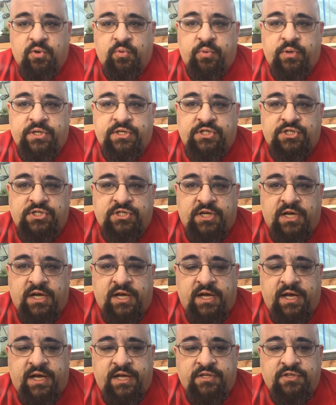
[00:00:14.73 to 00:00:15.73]
which
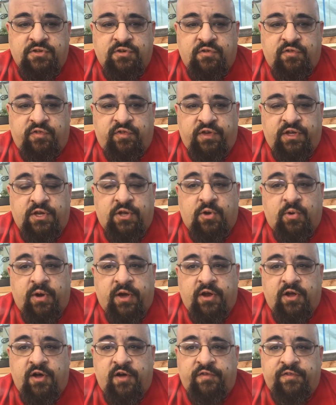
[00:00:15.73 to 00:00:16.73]
I do feed
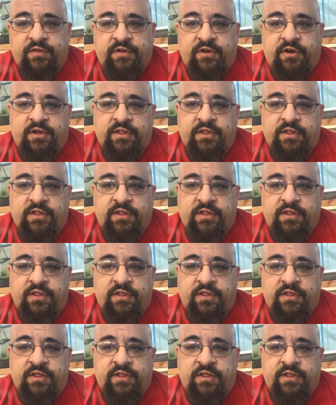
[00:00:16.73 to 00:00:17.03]
quite often,